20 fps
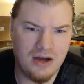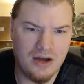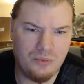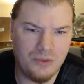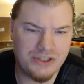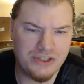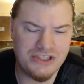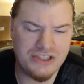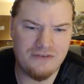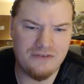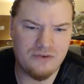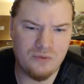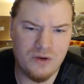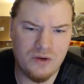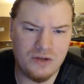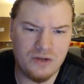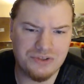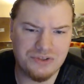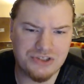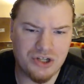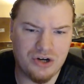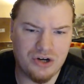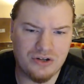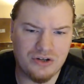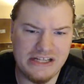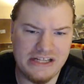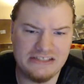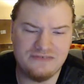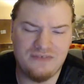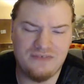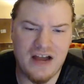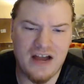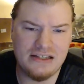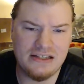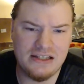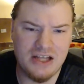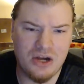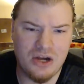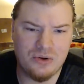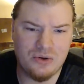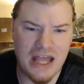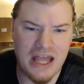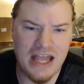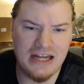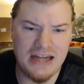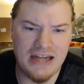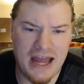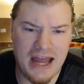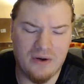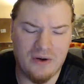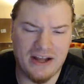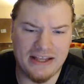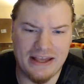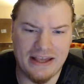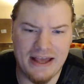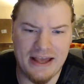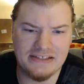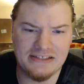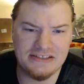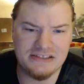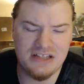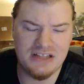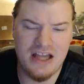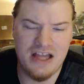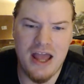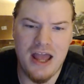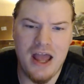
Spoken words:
whichever one was hurt, he's finally okay now, I guess.